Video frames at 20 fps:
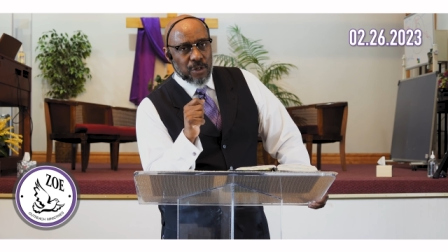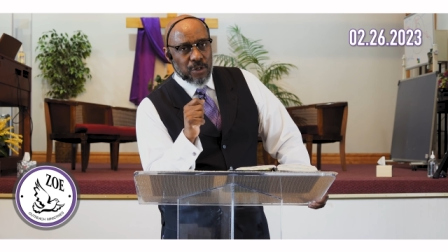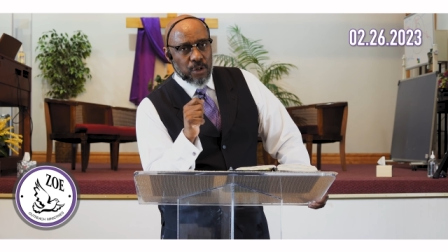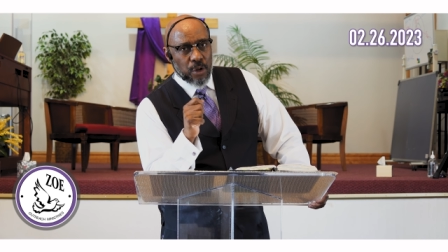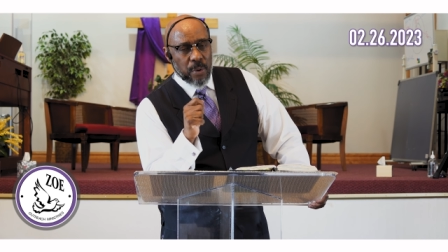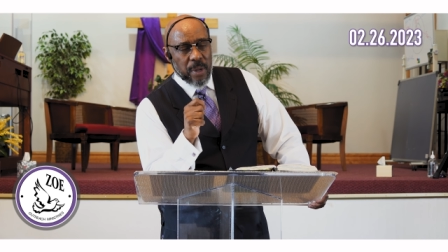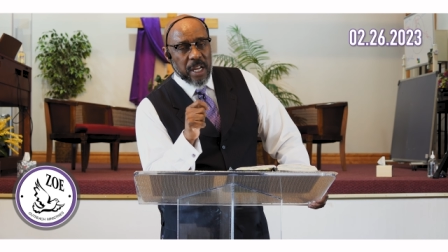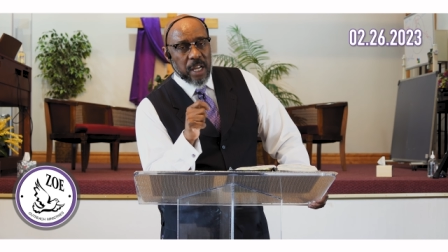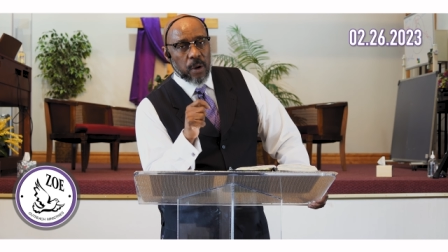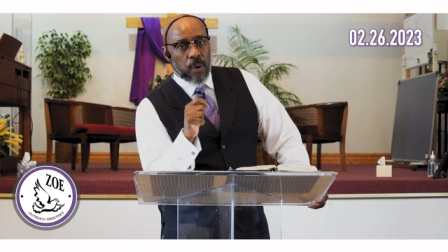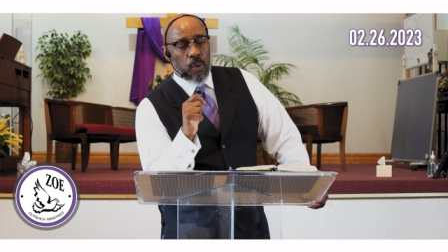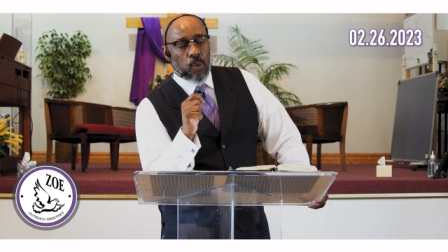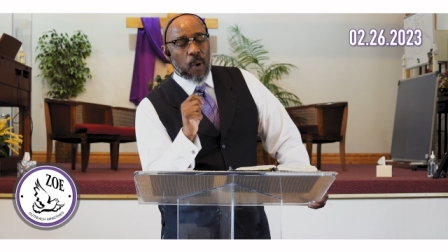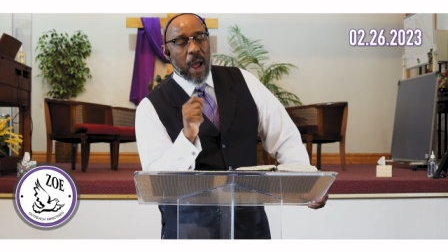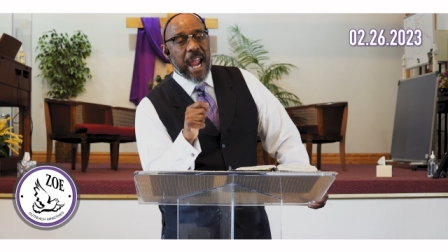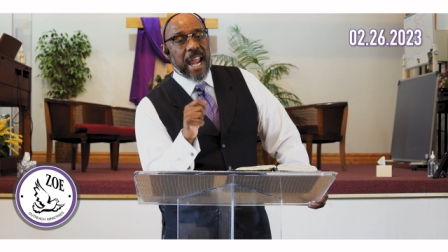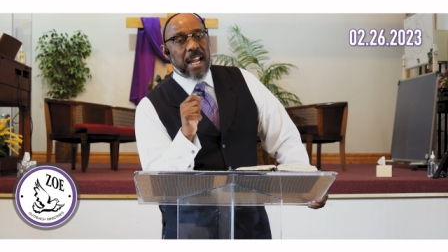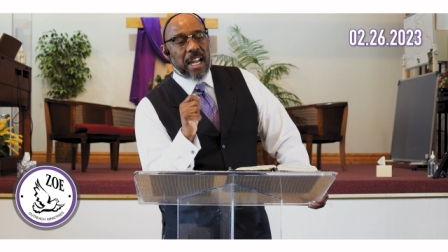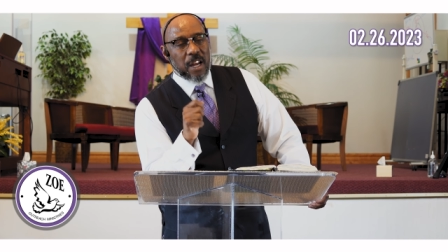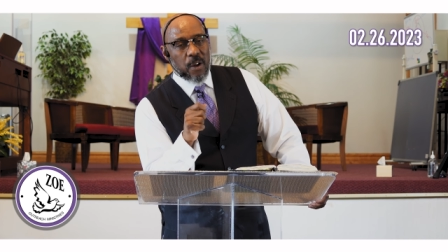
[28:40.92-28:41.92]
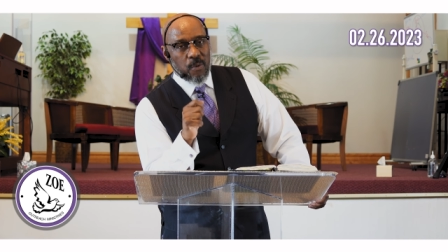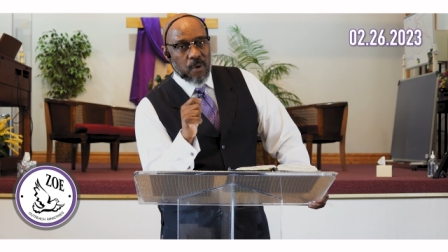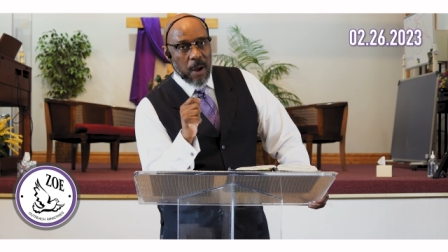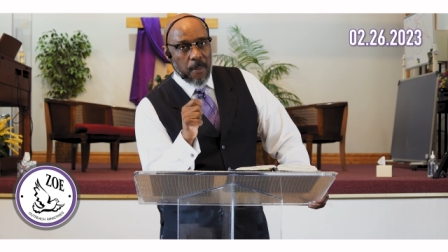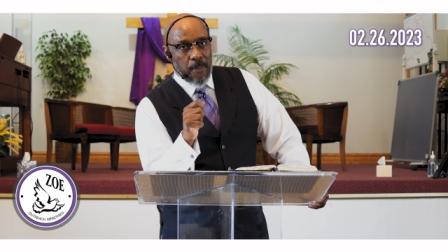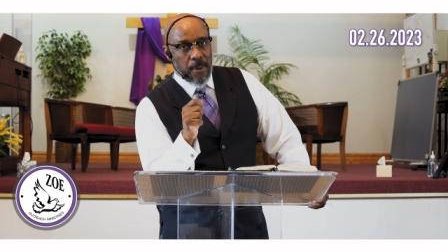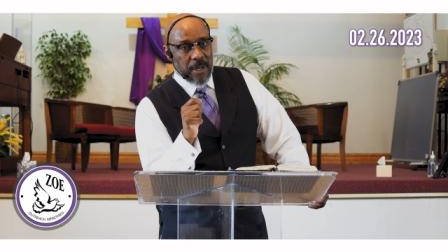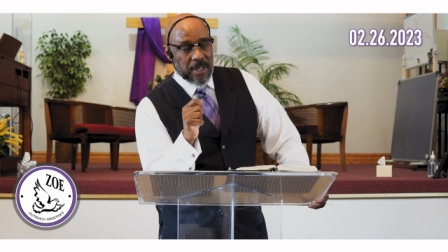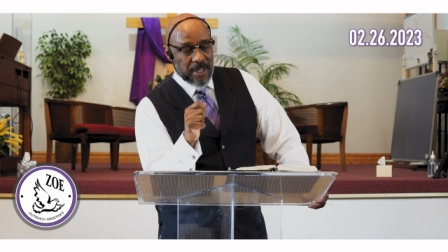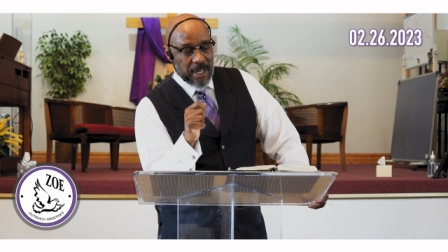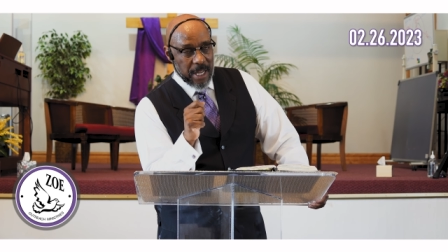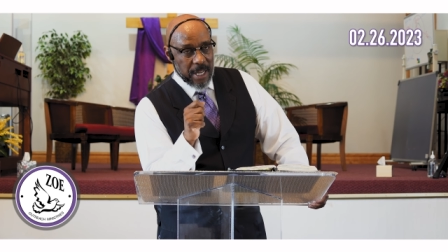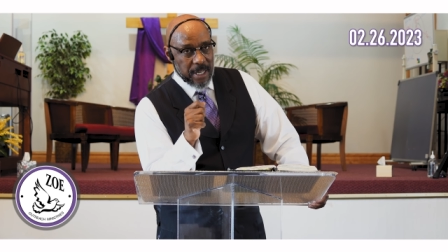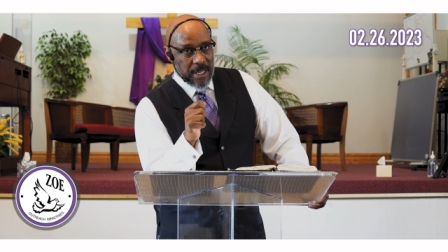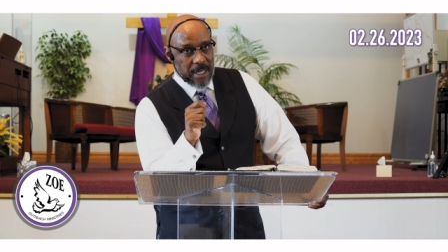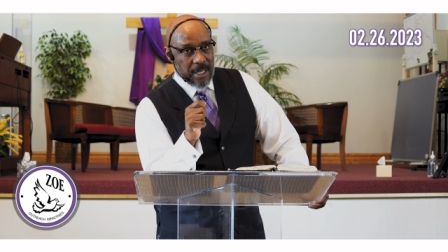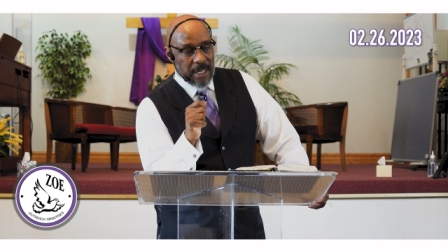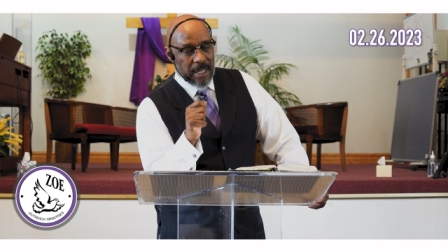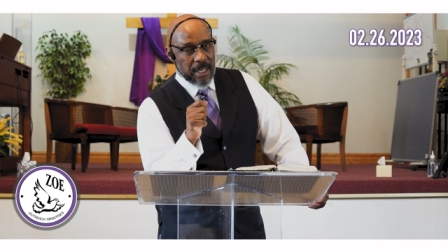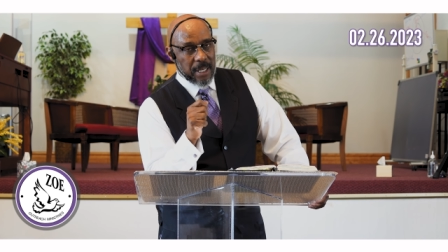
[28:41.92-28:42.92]
so we can rightly
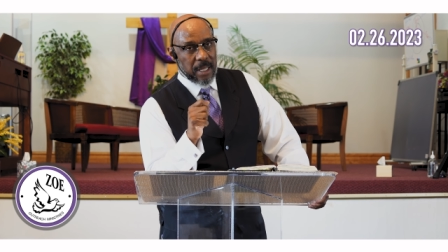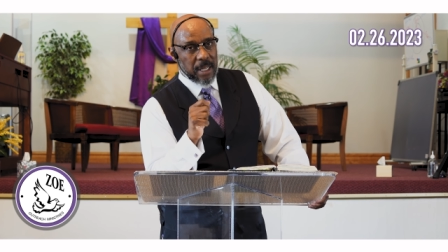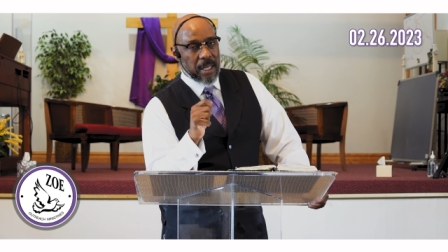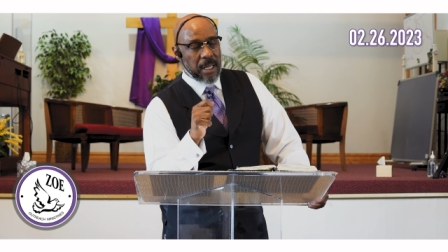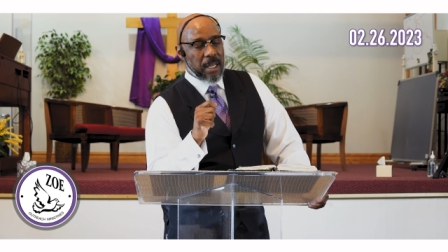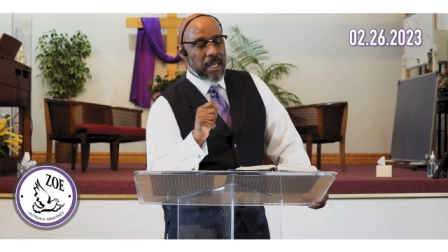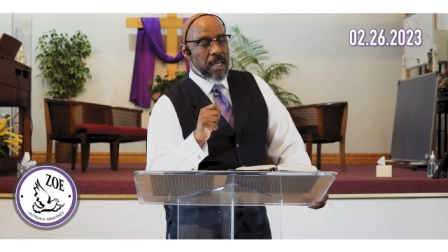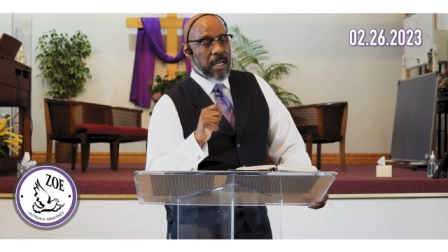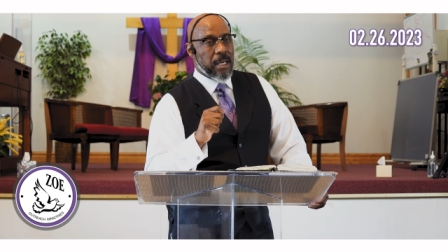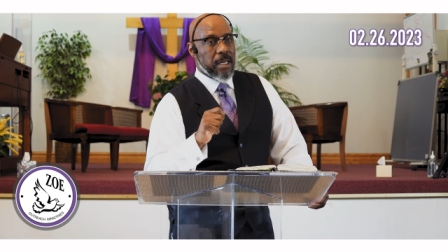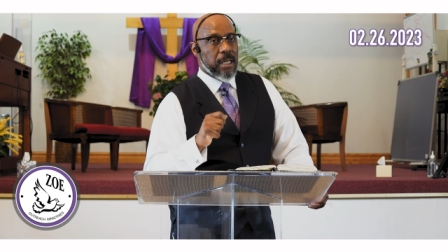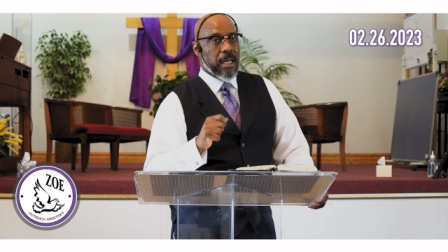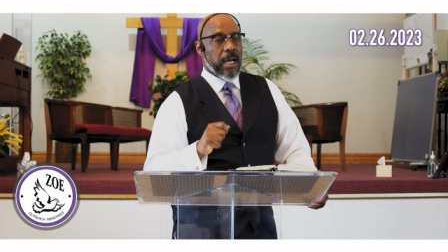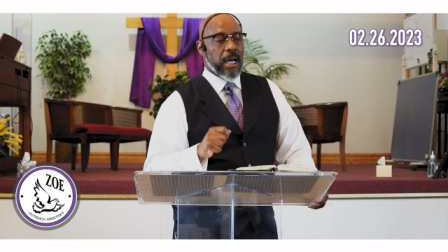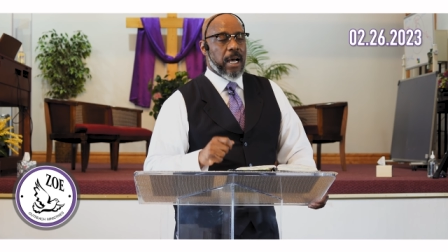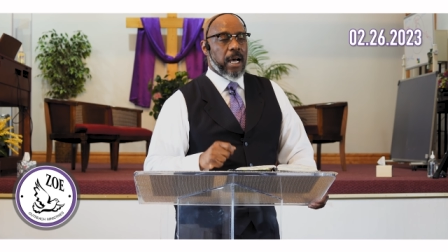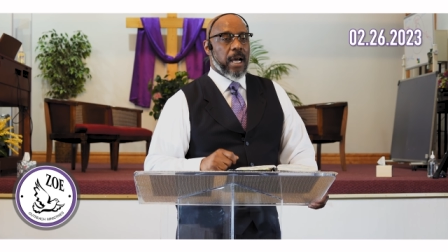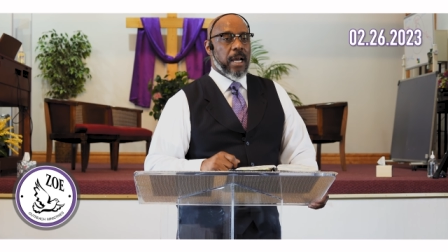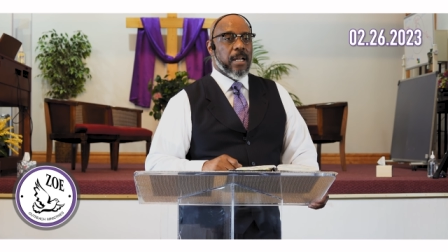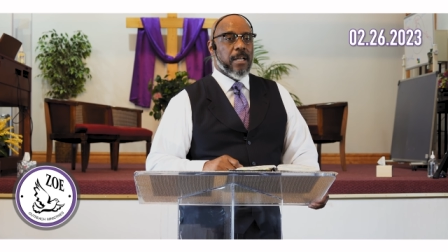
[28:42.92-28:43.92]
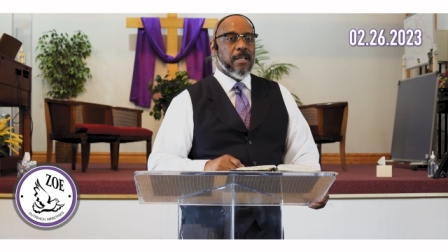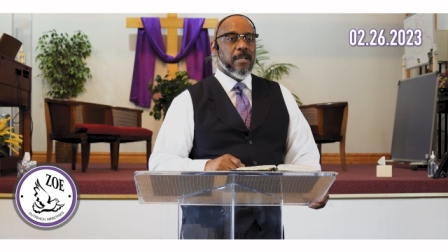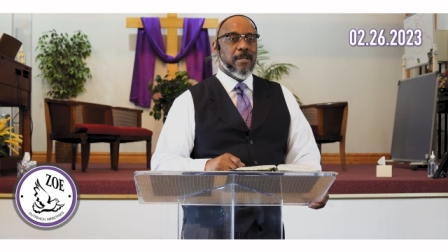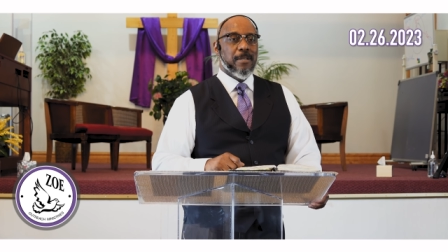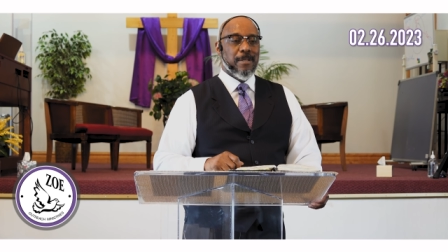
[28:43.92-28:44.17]
represent God